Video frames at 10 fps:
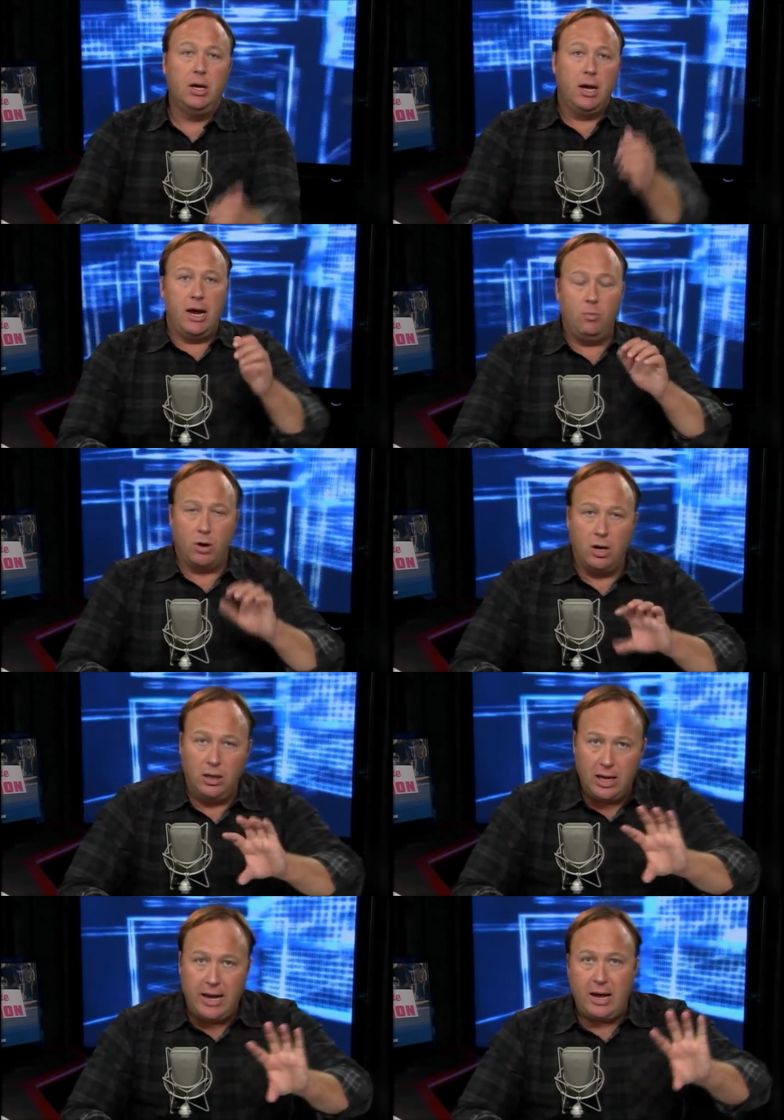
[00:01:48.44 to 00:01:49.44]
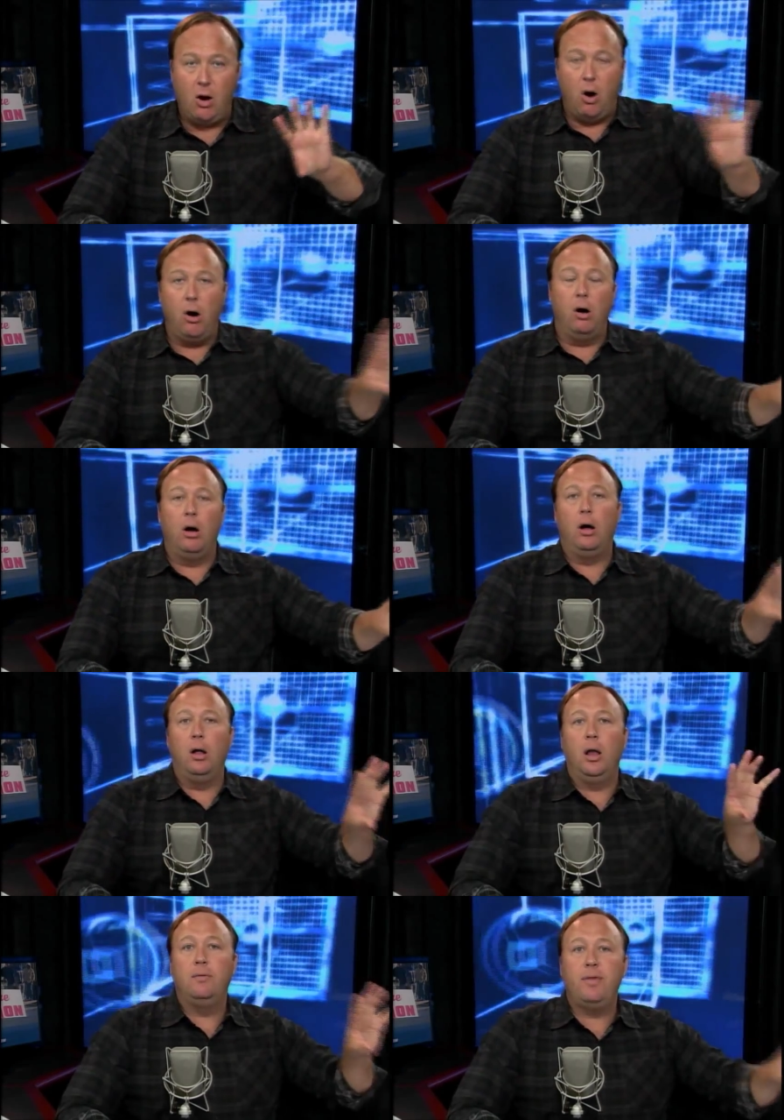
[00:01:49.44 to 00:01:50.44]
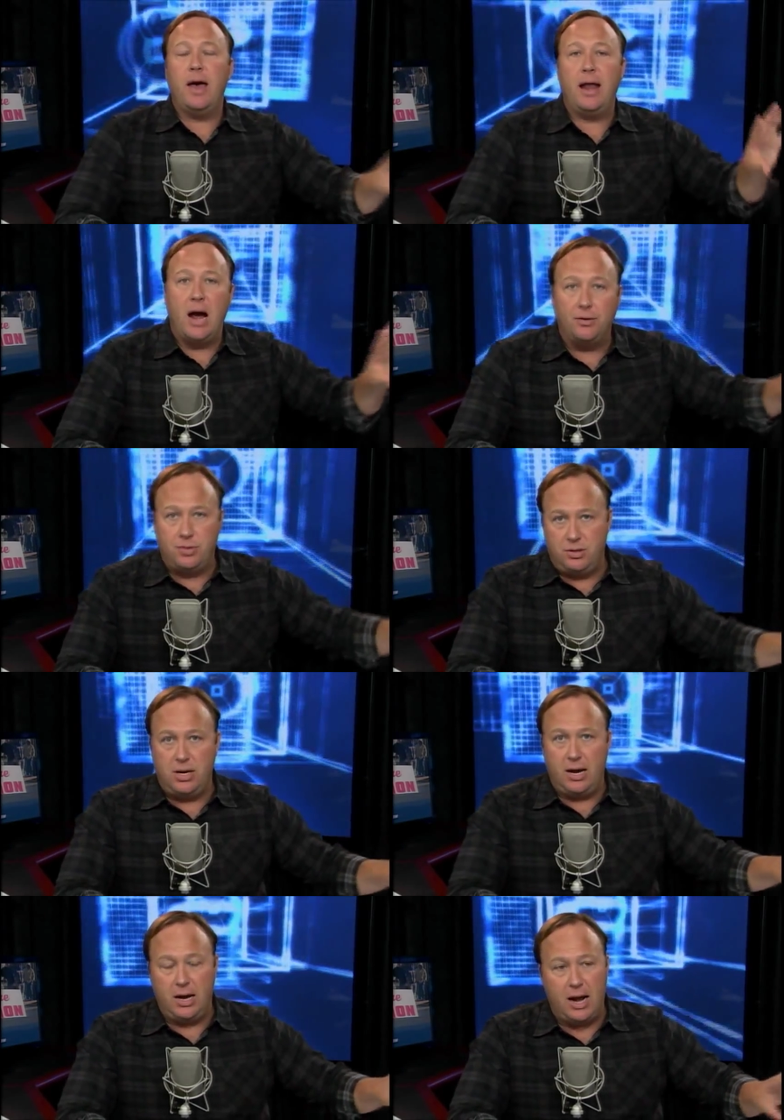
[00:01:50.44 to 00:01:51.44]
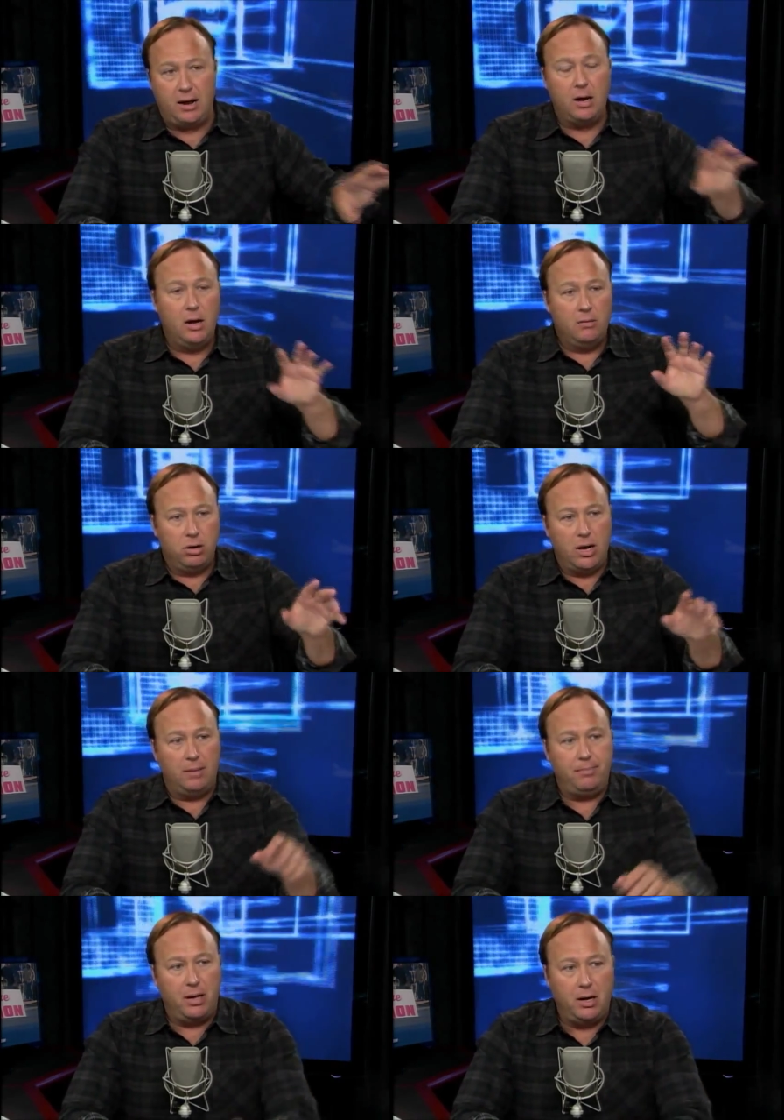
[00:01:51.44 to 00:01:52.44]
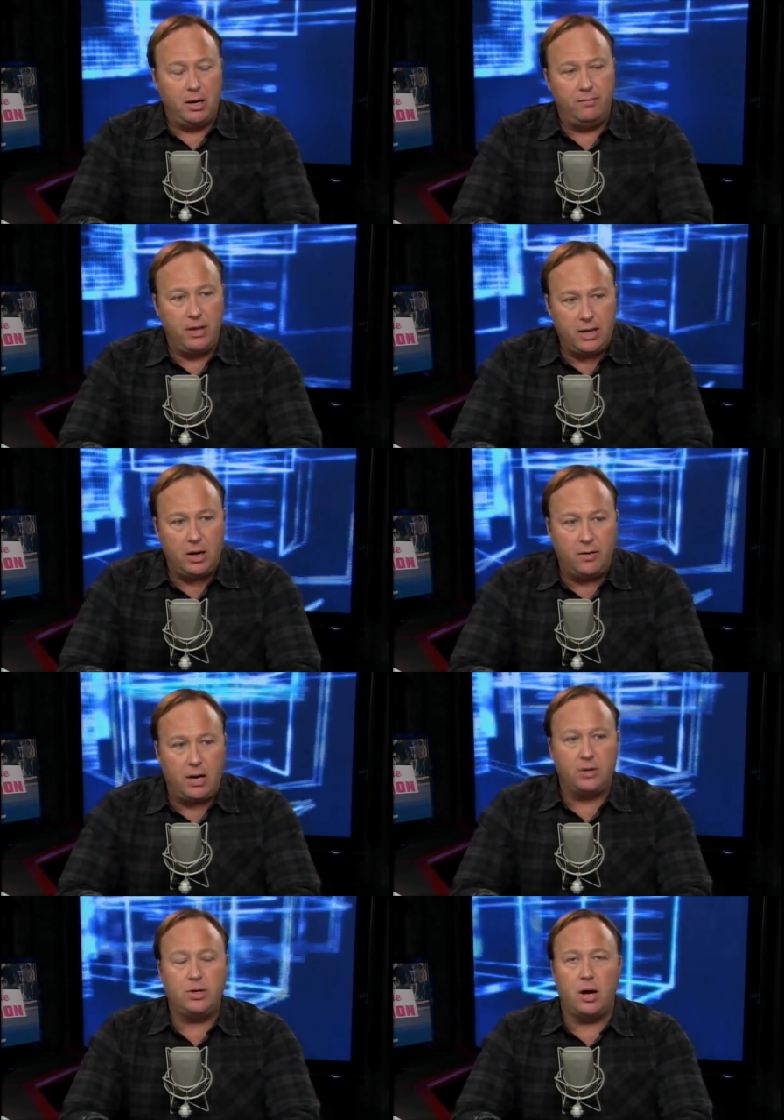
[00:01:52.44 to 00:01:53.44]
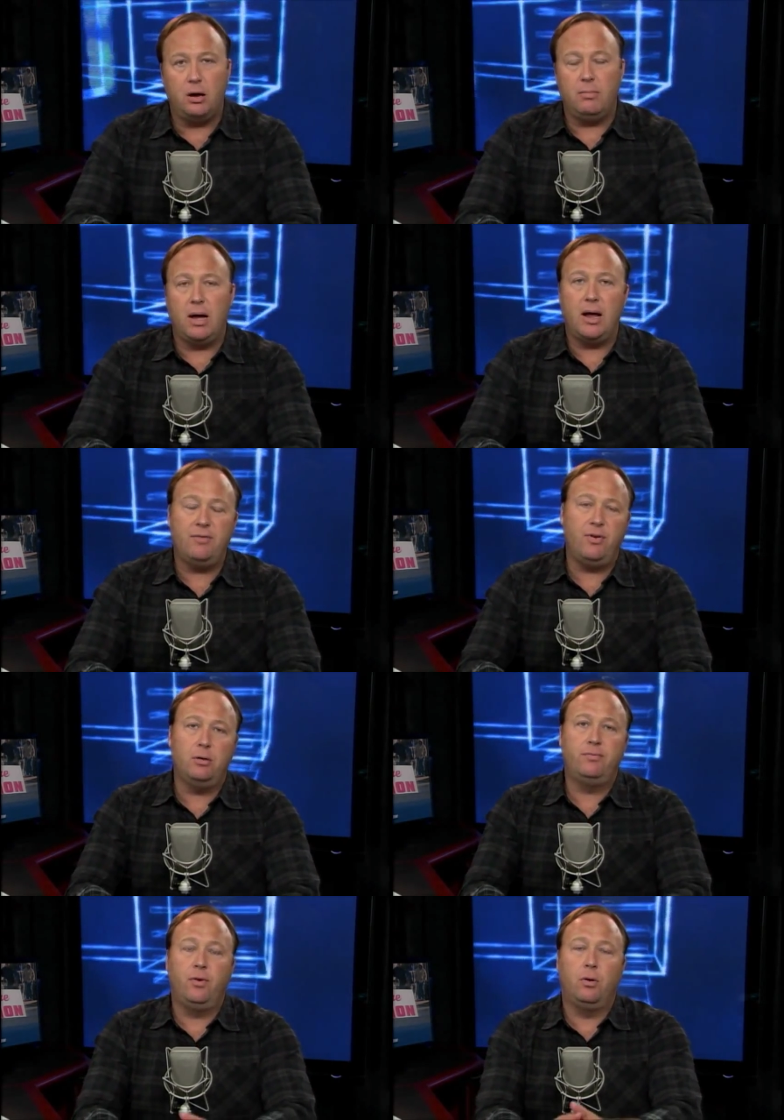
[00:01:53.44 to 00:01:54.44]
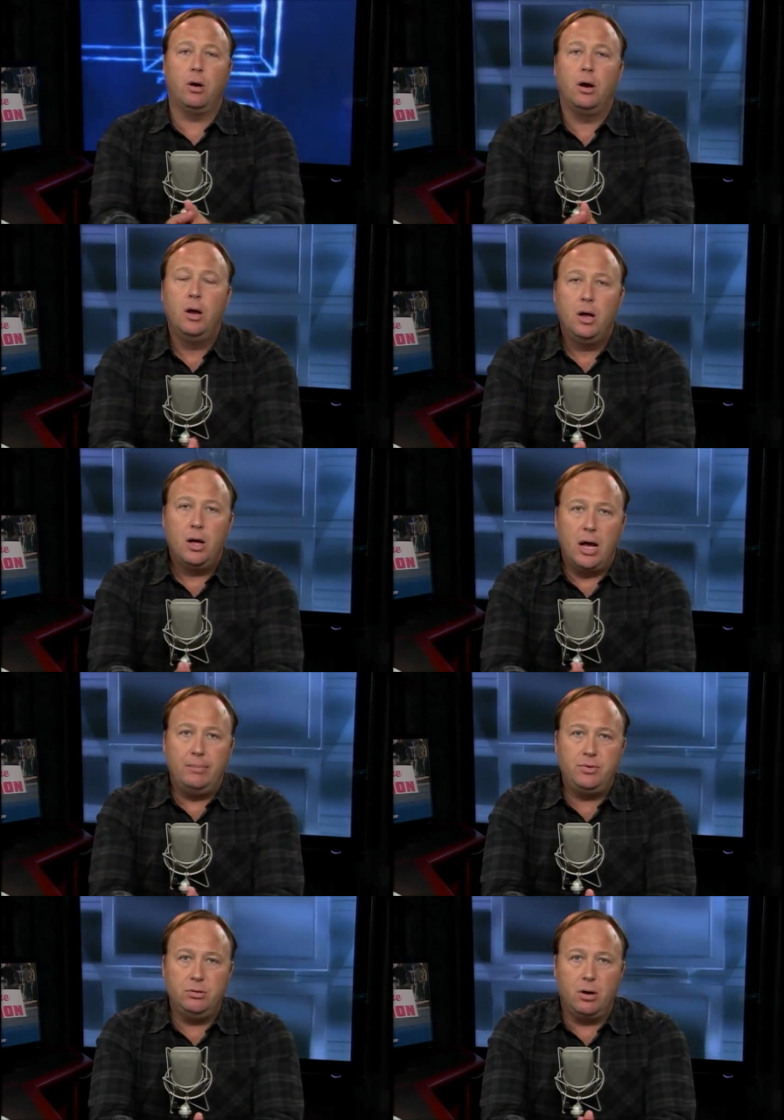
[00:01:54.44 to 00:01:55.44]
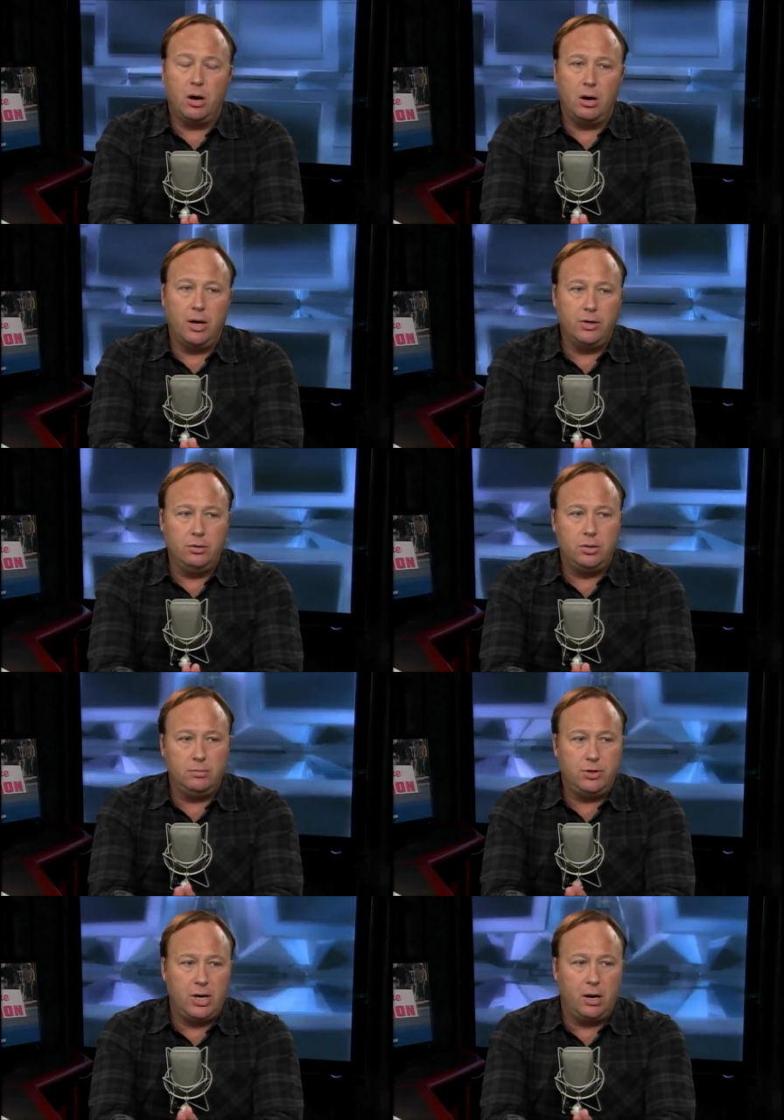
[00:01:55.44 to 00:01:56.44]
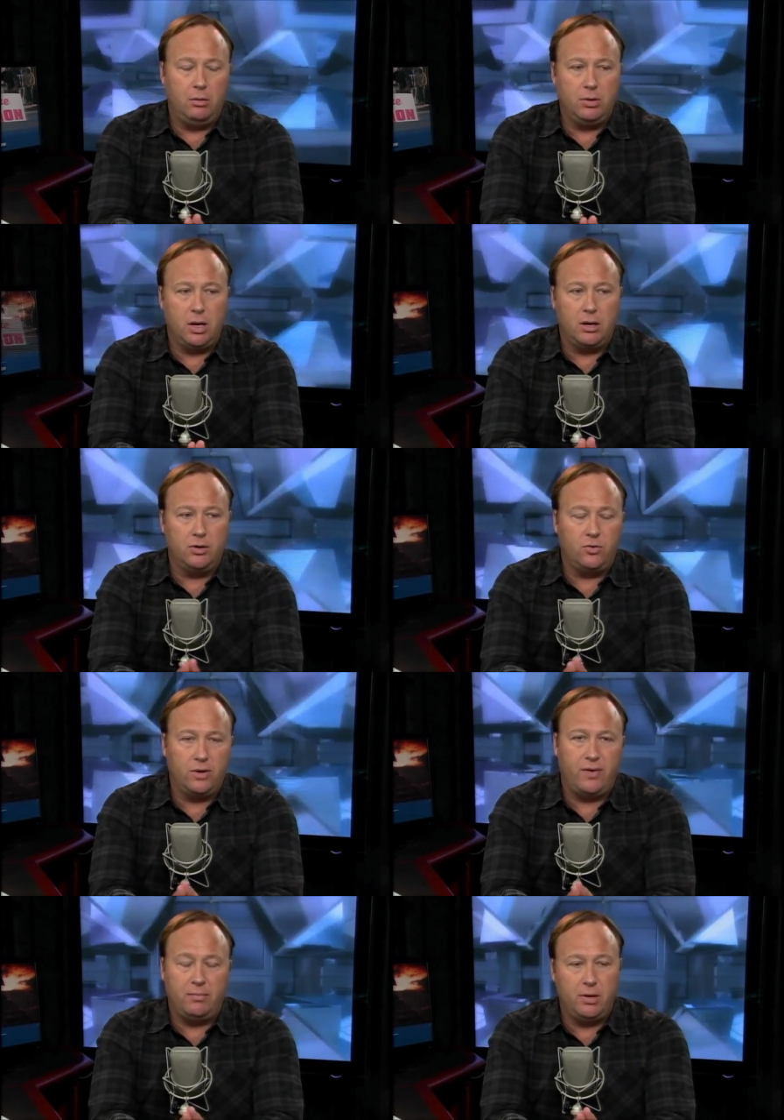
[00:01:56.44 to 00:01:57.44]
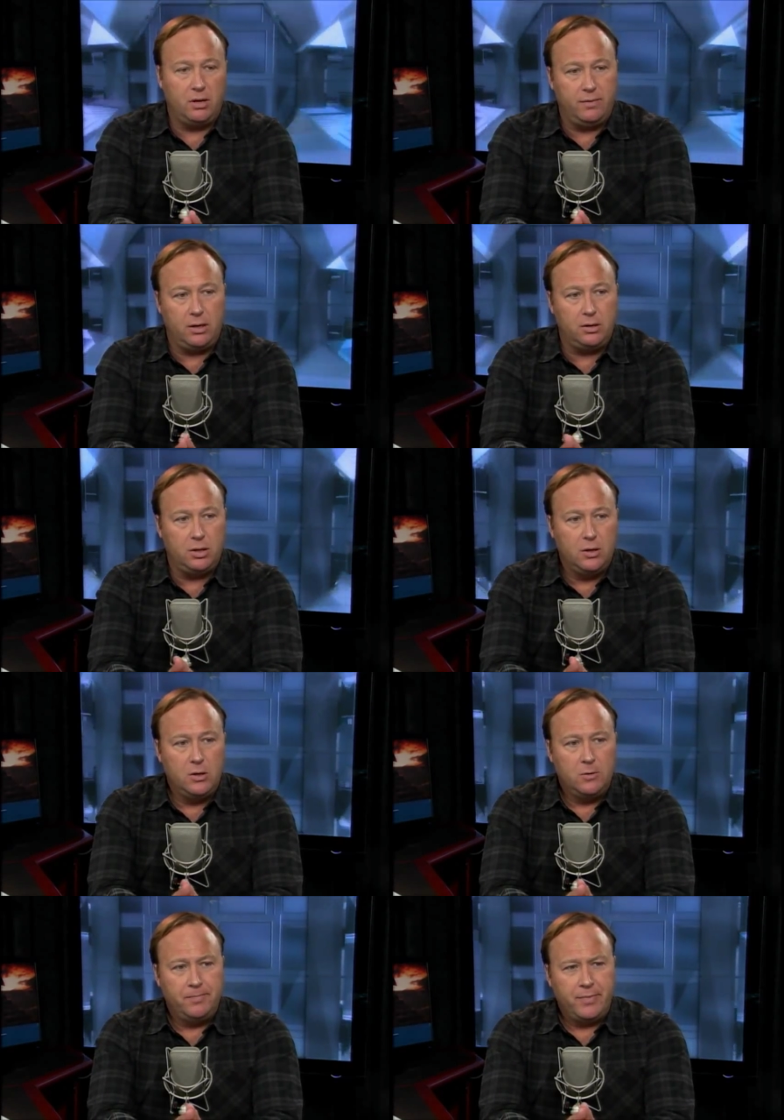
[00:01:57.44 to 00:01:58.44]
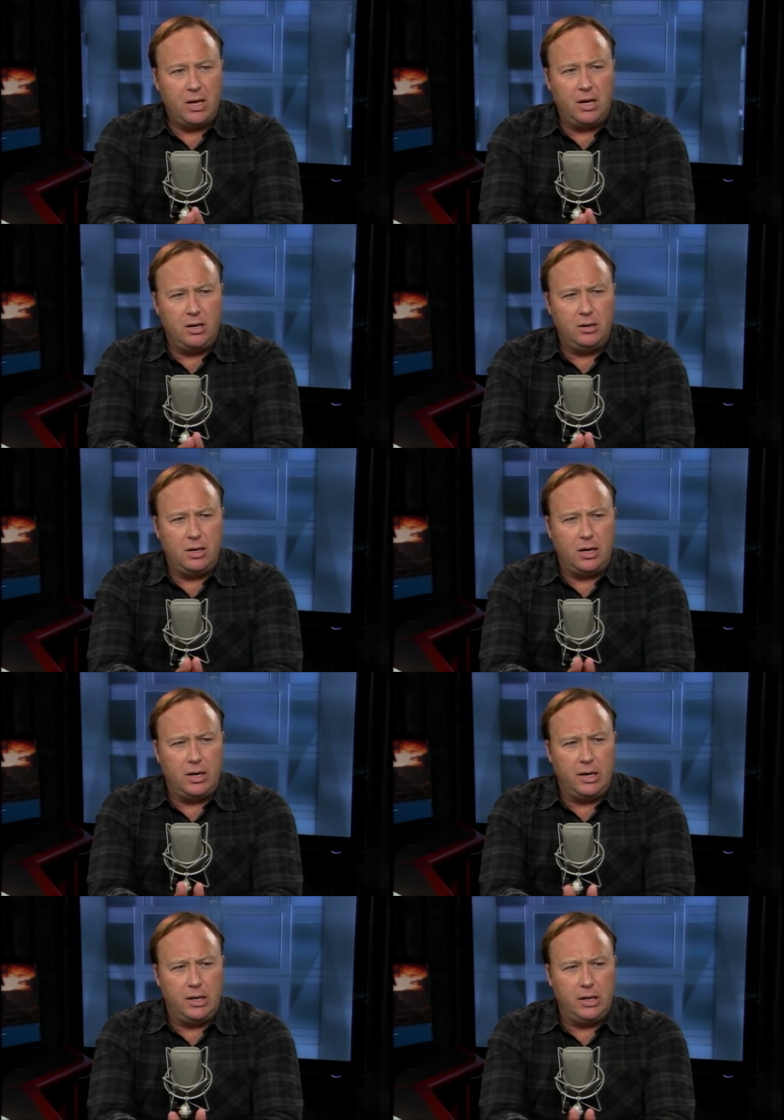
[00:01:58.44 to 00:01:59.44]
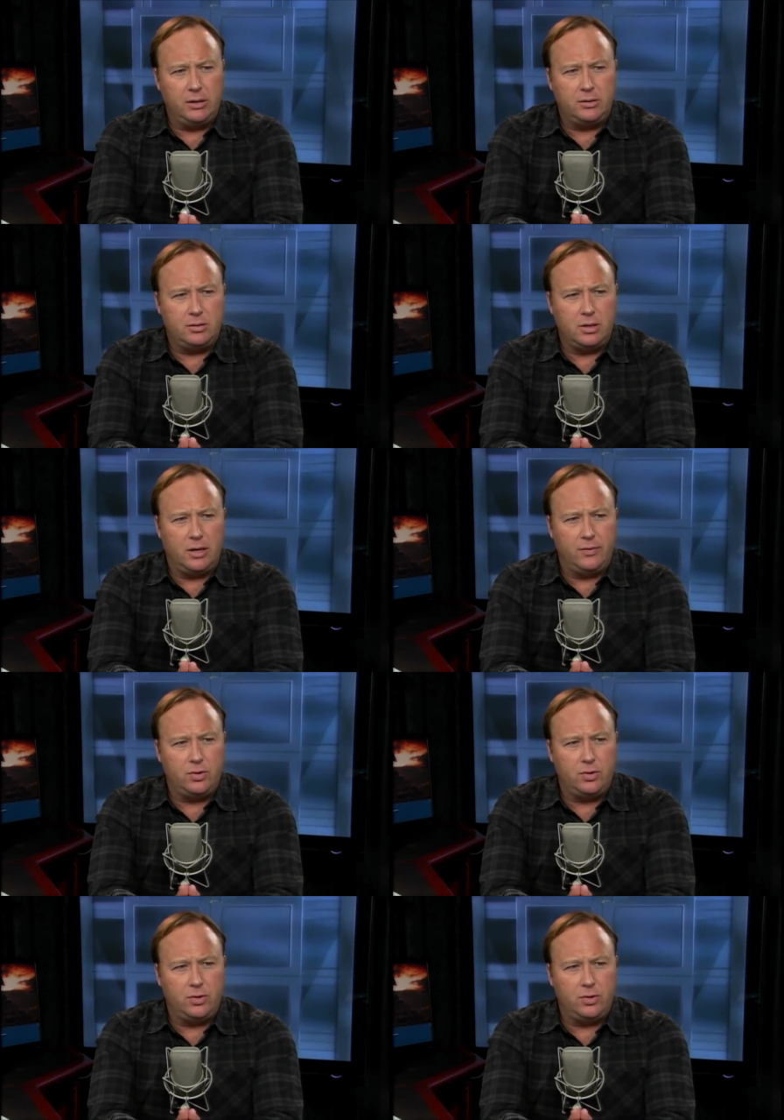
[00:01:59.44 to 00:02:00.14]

And we're going to lay all of that out today. And I put up a video that I shot on my iPhone 4 up to our YouTube channel with 125 million views. And it's the